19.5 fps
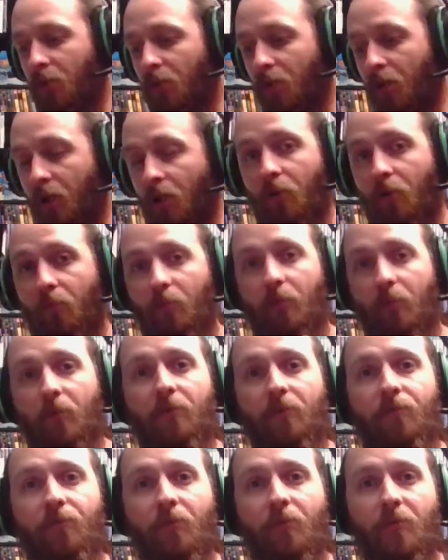we went
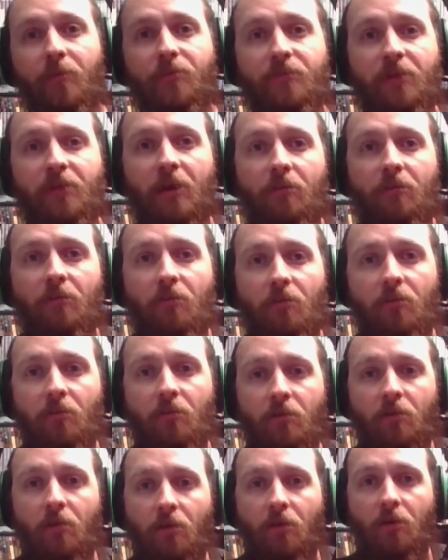from a standard
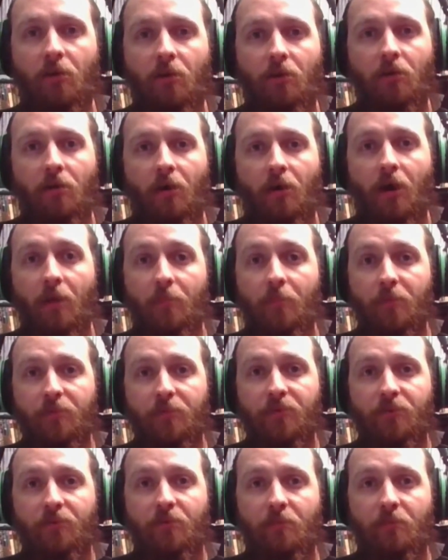hop-up
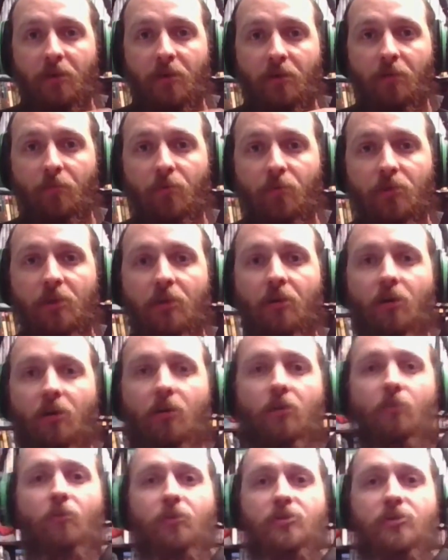system that come with the gun,
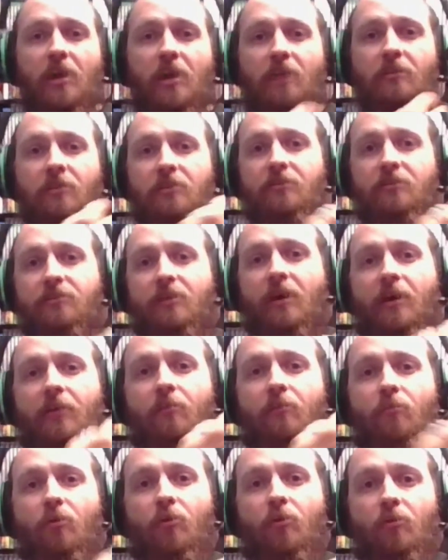which had the side
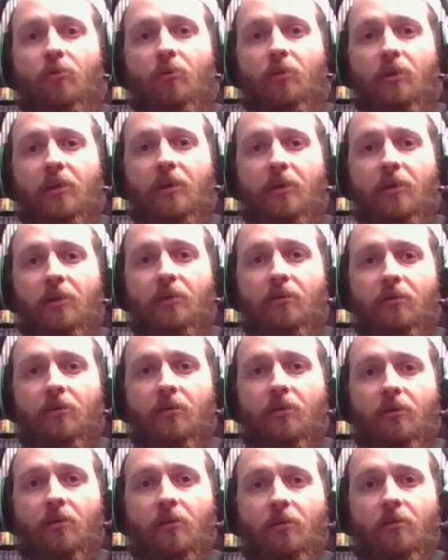rotary,
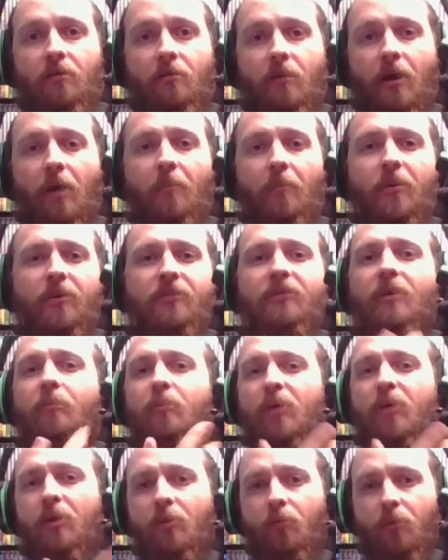I'm going to say
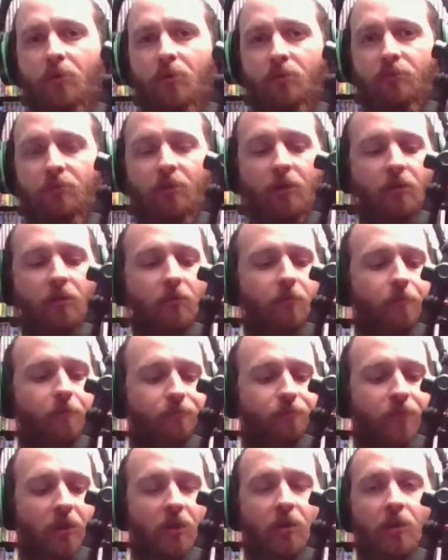pinwheel style,
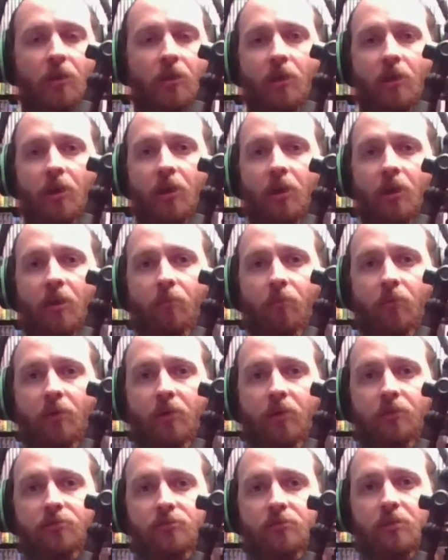and we had
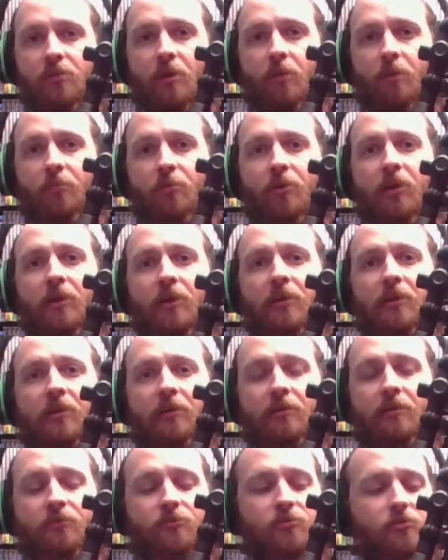upgraded it
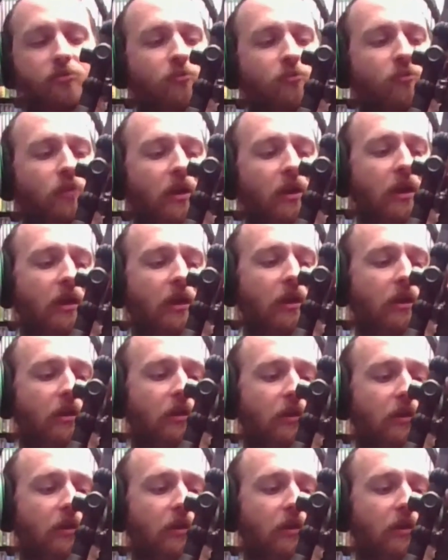to a